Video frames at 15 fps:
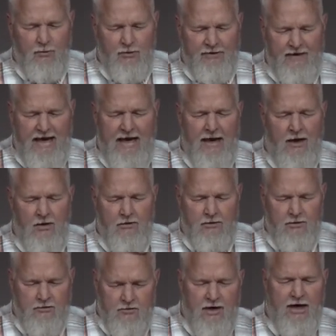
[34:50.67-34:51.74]

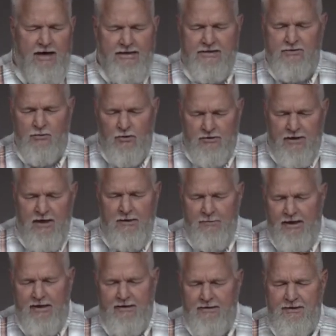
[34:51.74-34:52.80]
without Christ will not
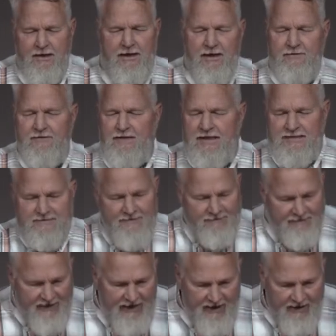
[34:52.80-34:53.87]
make it to heaven. That's a
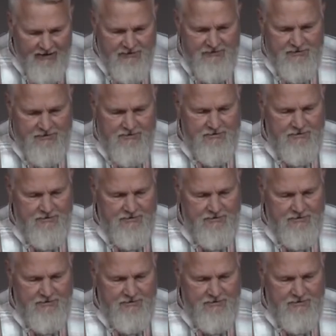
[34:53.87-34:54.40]
fact.